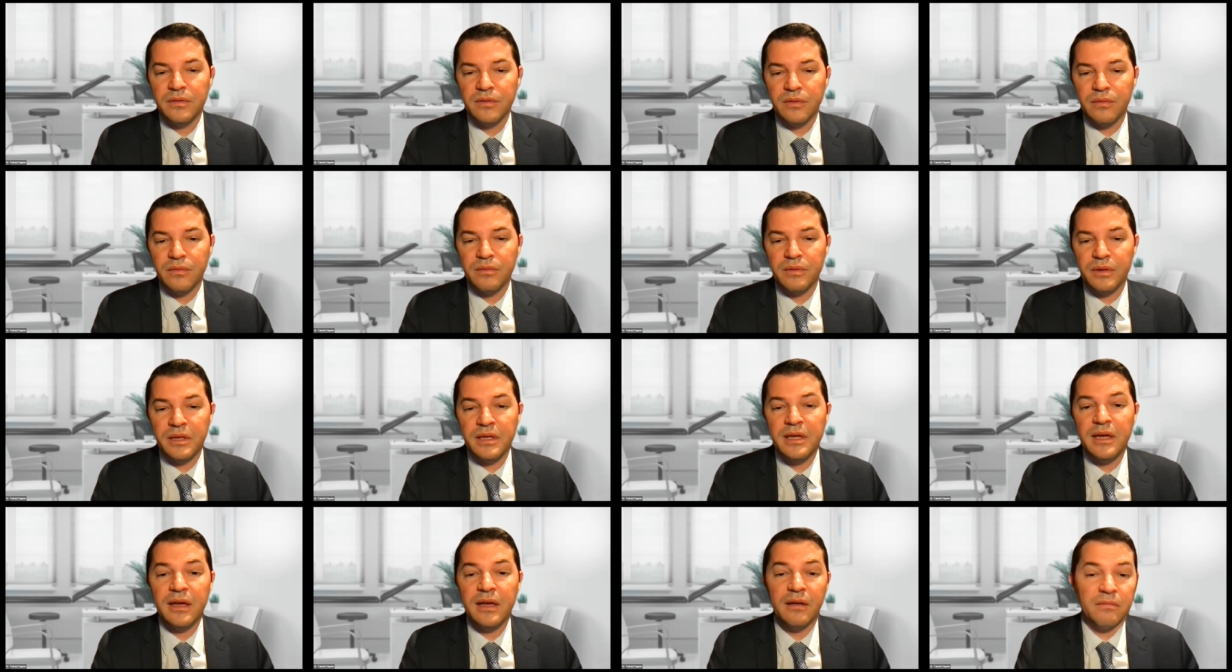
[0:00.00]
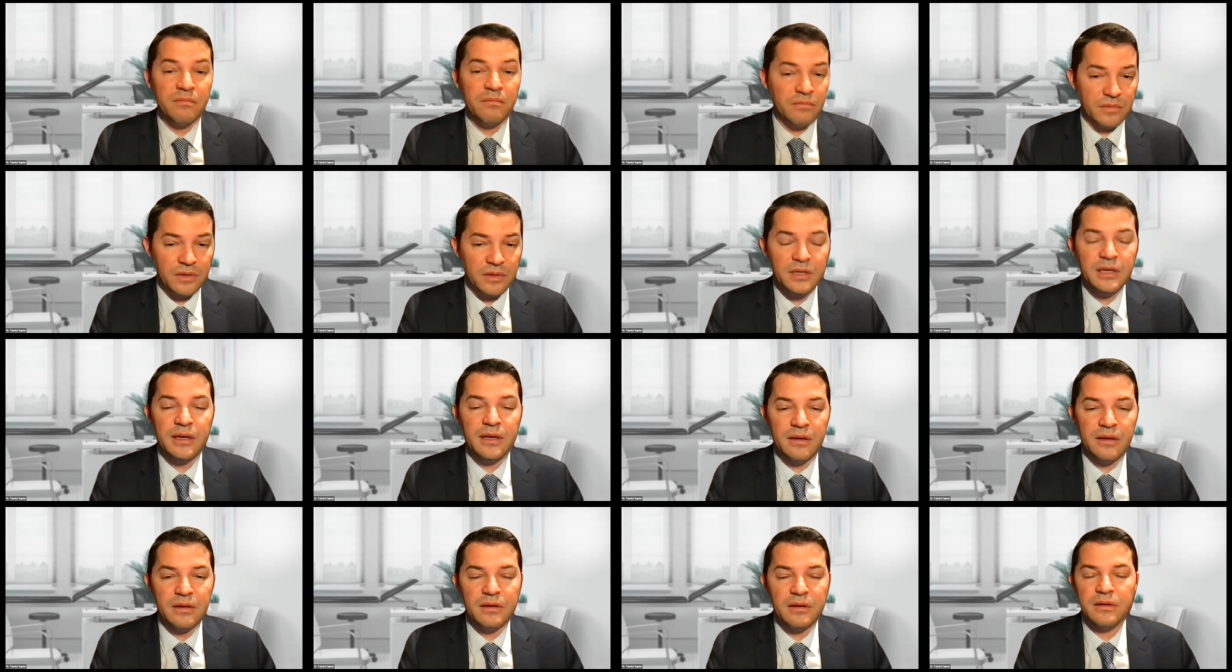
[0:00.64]
So yeah,
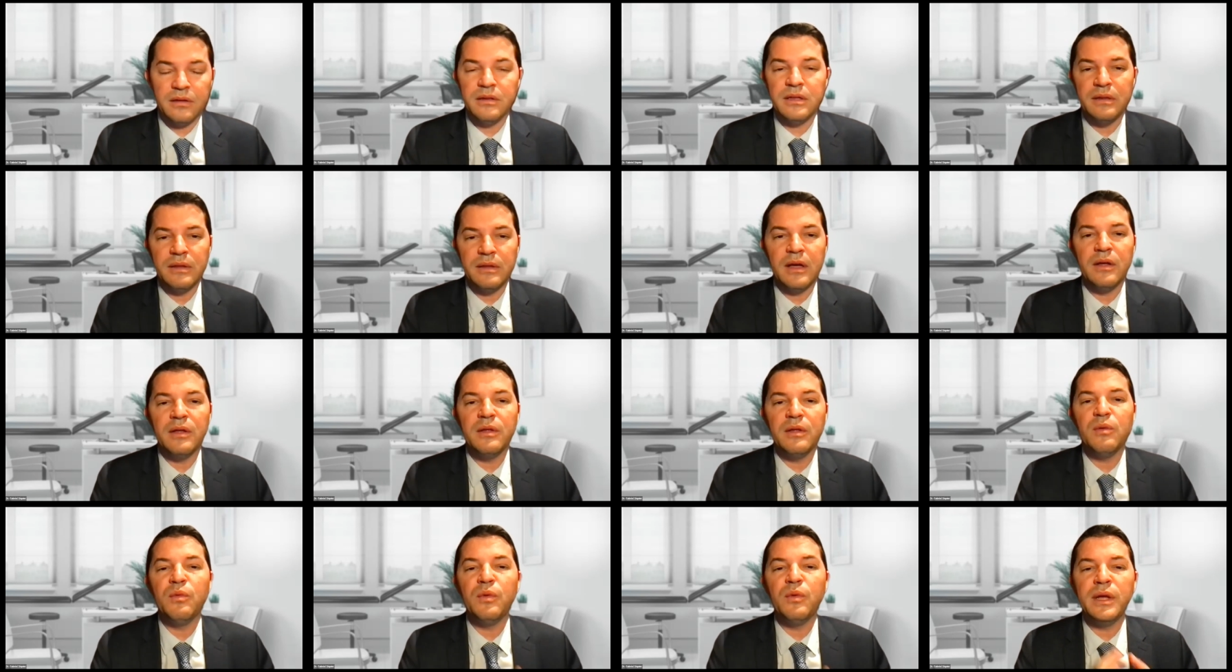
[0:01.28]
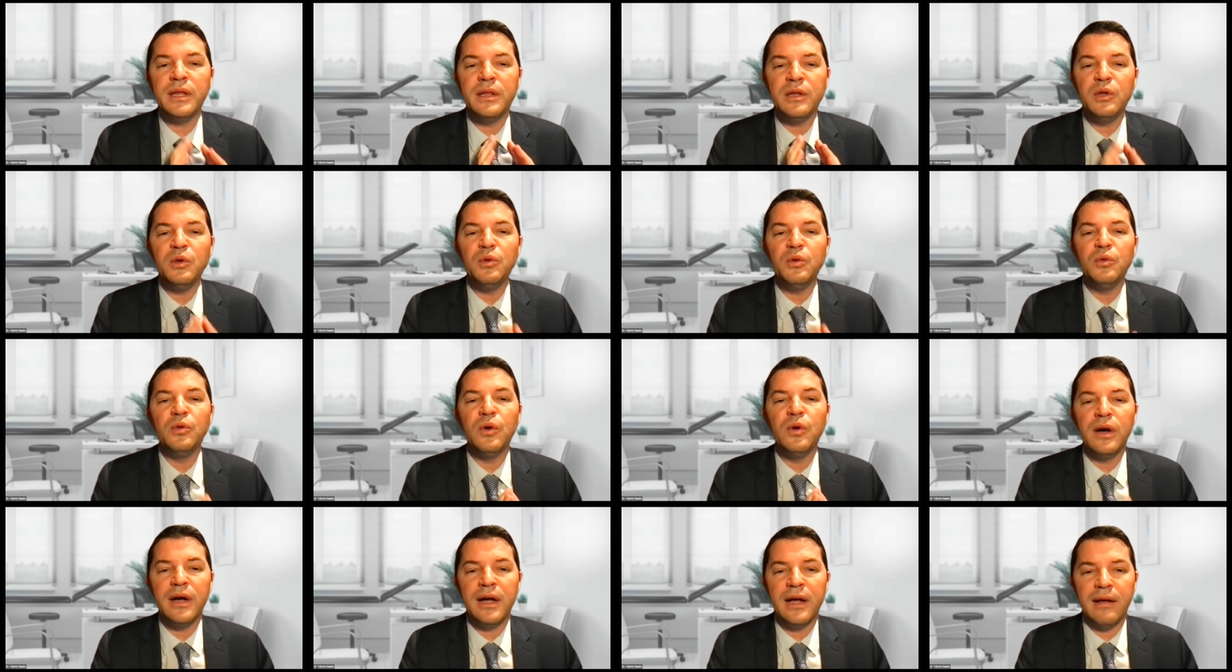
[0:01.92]
yeah. When you
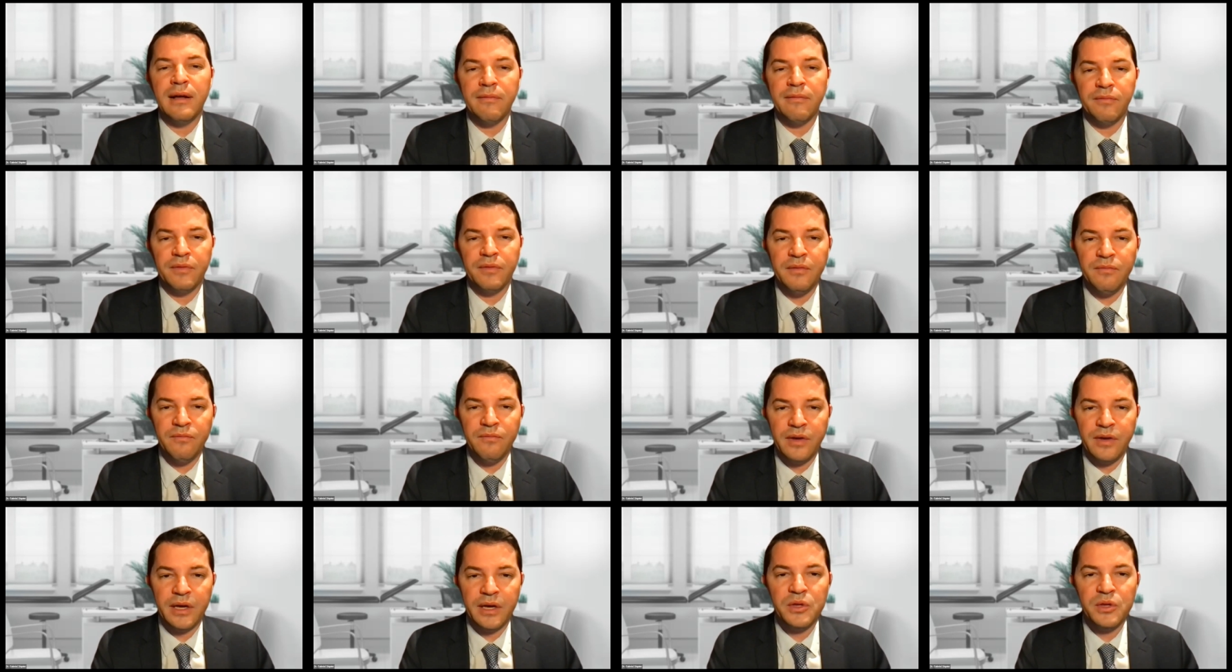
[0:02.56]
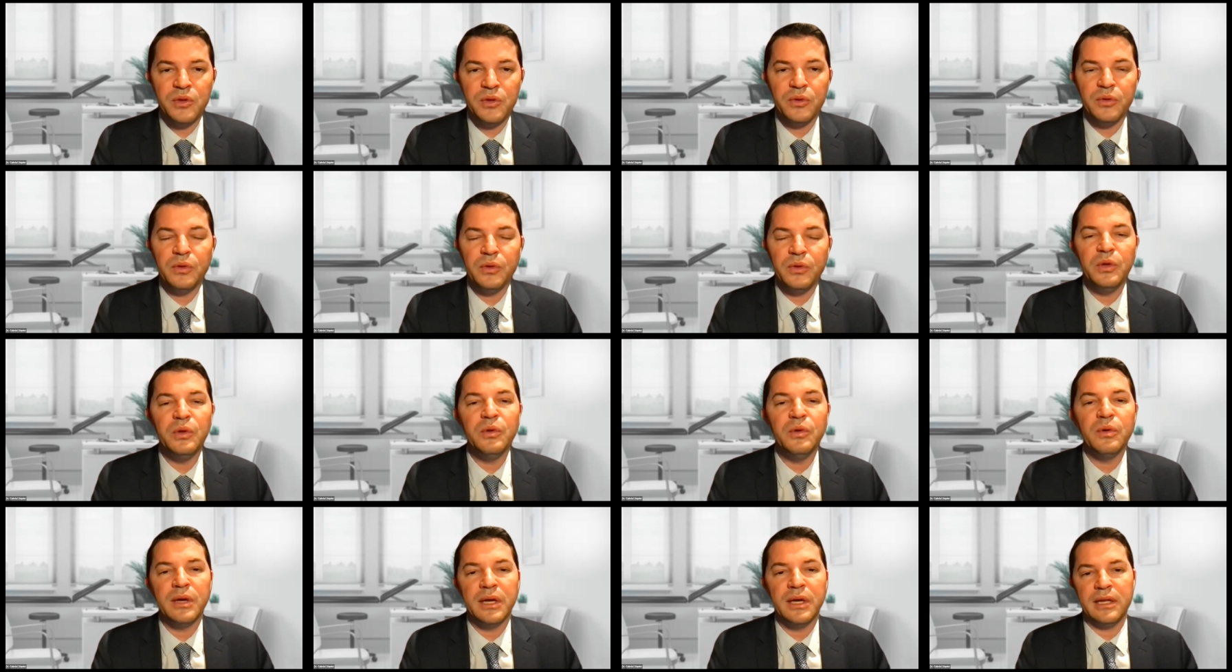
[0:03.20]
don't have infection,
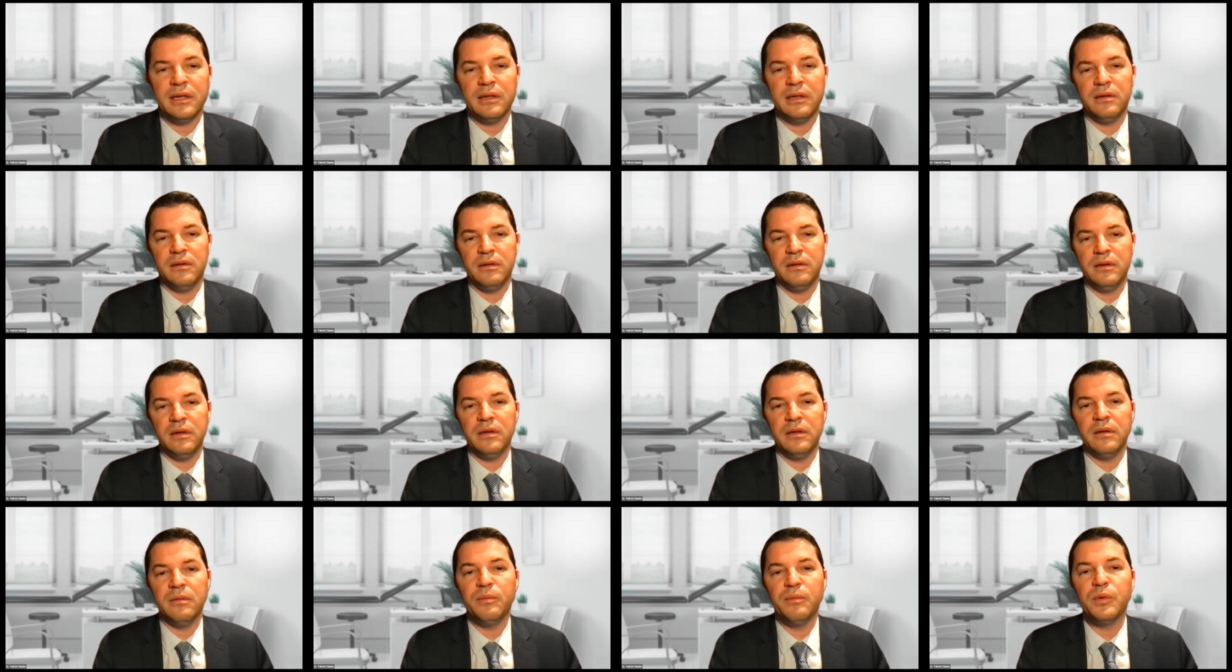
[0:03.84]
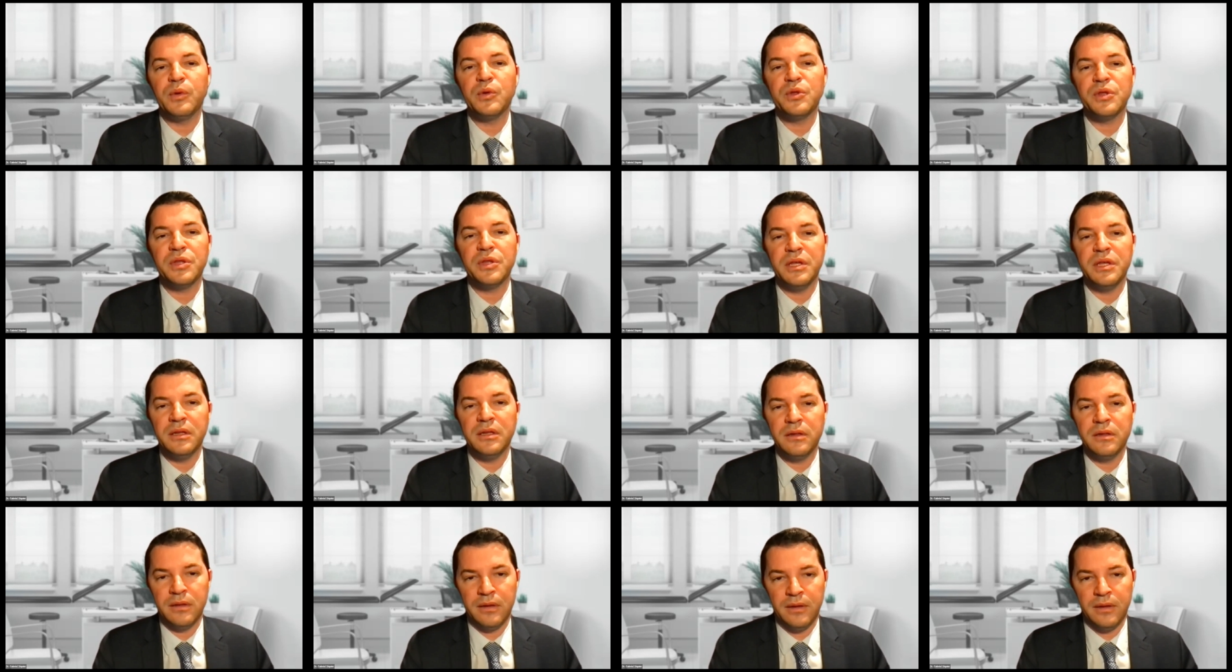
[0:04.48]
you can uh,
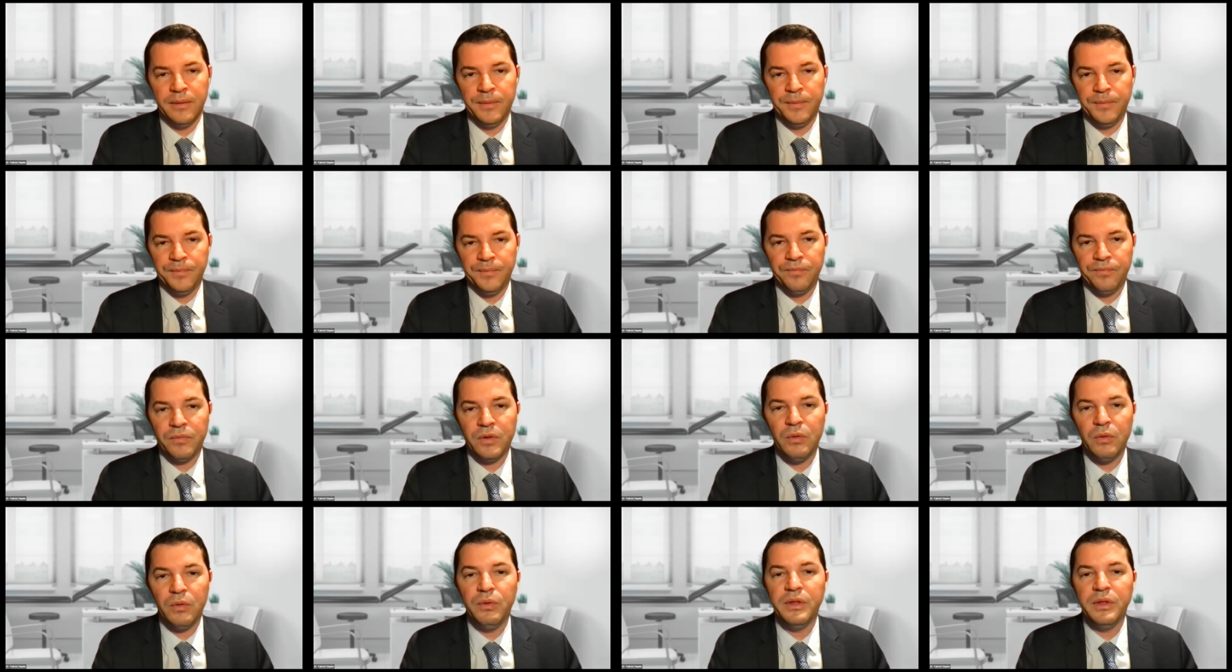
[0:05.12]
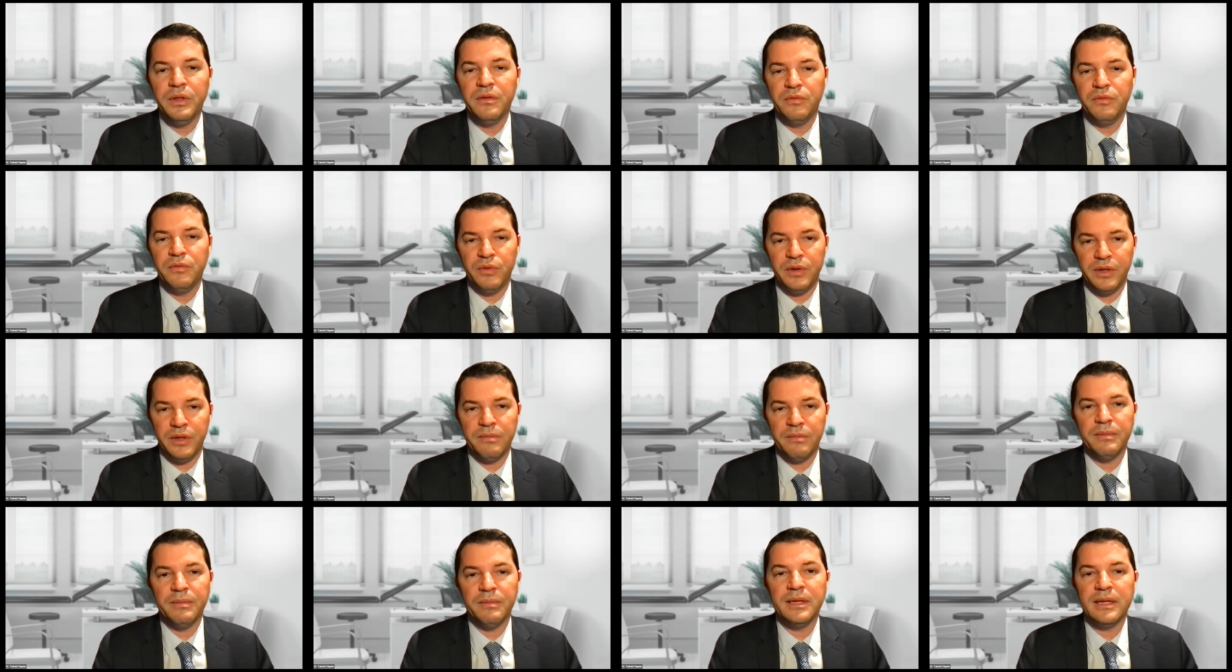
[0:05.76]
proceed with the
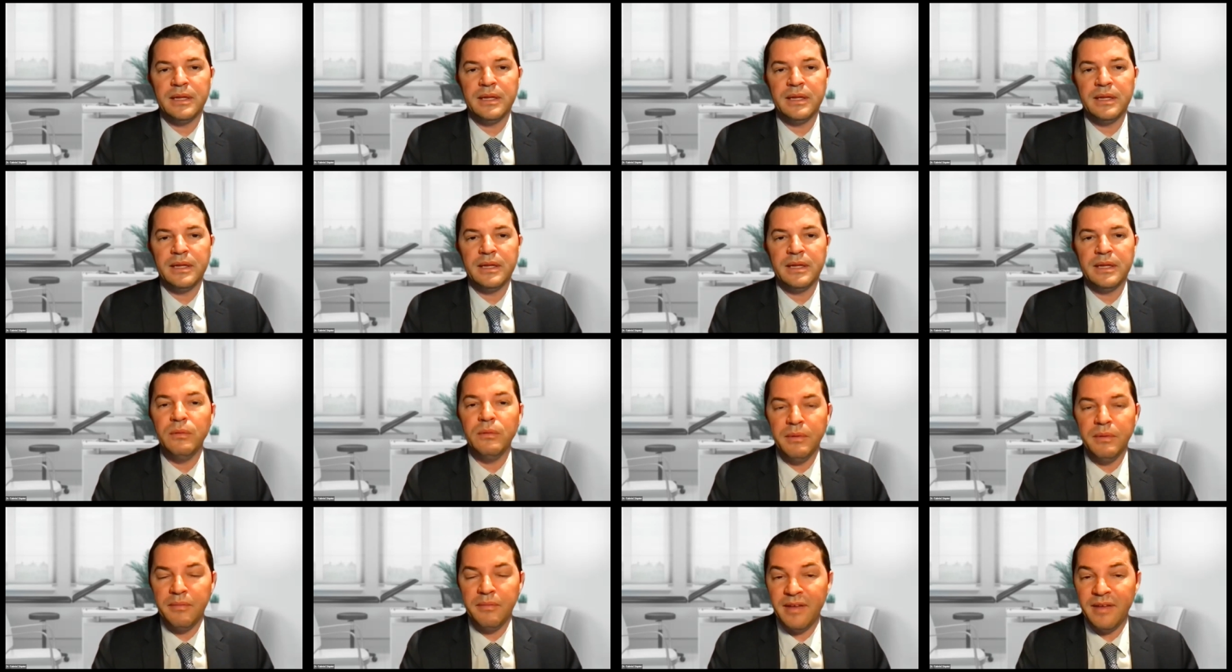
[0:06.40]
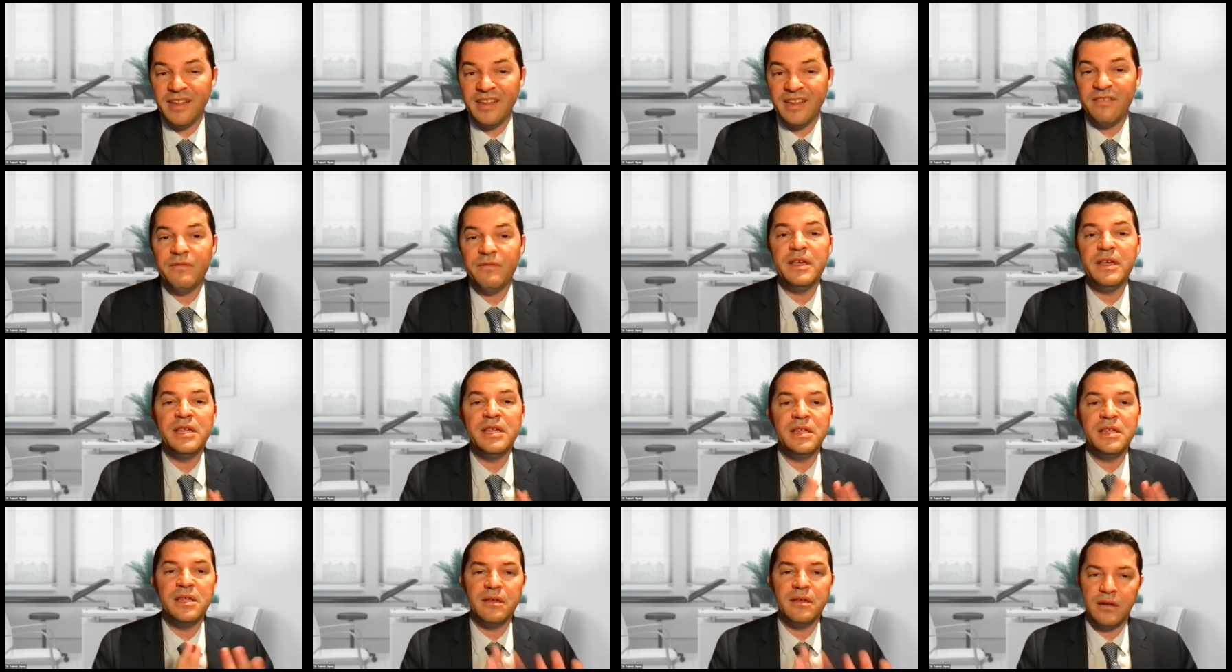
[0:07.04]
treatment and will be
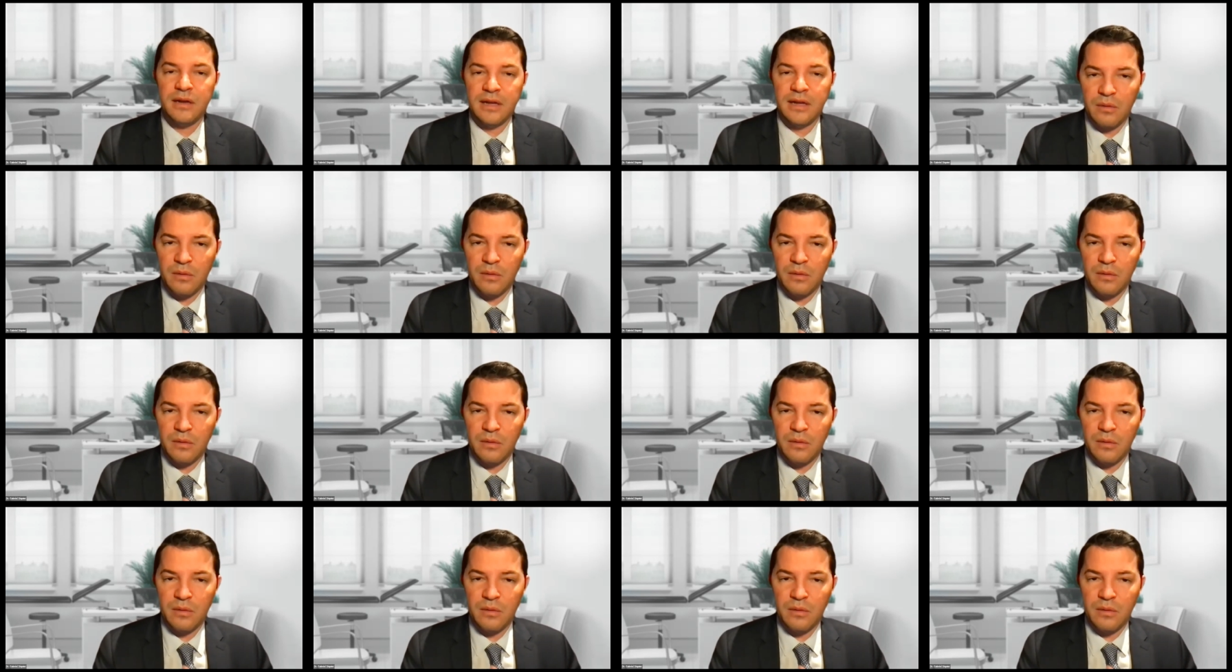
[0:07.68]
beneficial.